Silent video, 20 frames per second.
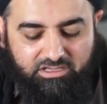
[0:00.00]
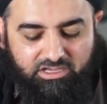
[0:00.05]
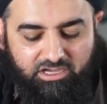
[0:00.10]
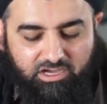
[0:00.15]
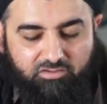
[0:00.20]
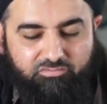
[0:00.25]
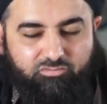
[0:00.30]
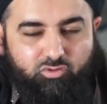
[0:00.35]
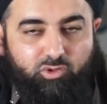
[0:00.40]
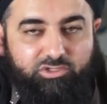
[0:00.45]
Uh,
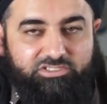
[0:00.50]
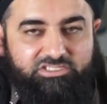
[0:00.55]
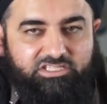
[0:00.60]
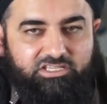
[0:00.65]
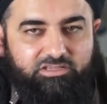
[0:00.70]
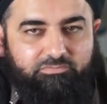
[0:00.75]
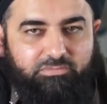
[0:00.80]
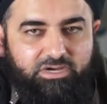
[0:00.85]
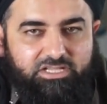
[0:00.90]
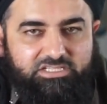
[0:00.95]
of course,
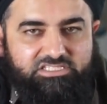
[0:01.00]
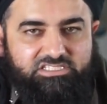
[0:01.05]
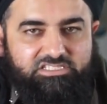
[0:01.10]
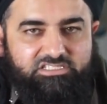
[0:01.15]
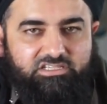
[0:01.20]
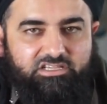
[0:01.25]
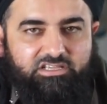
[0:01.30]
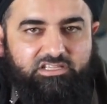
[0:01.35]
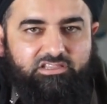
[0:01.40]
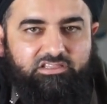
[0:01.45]
the
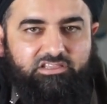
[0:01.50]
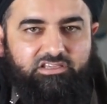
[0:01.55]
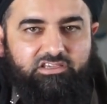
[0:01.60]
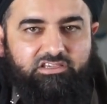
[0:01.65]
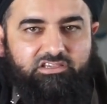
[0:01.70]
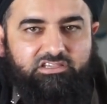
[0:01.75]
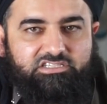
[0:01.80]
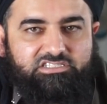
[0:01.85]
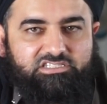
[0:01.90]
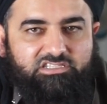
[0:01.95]
months in
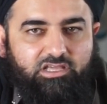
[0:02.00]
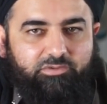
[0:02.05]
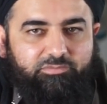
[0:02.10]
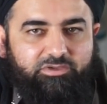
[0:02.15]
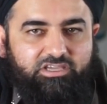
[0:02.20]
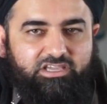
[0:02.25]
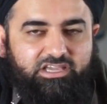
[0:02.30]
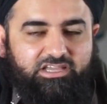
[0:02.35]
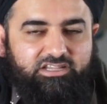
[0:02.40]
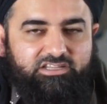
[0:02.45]
the
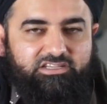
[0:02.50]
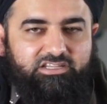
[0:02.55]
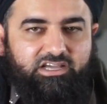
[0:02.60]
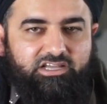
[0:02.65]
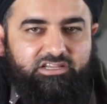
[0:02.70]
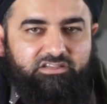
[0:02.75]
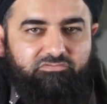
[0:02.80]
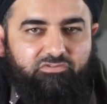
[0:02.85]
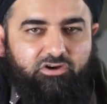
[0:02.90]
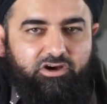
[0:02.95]
Islamic calendar
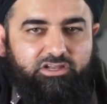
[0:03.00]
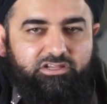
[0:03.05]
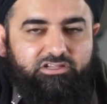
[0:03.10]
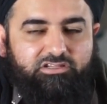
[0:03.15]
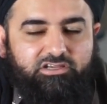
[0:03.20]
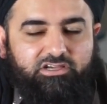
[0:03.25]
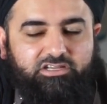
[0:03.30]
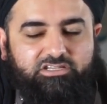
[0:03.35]
are divided,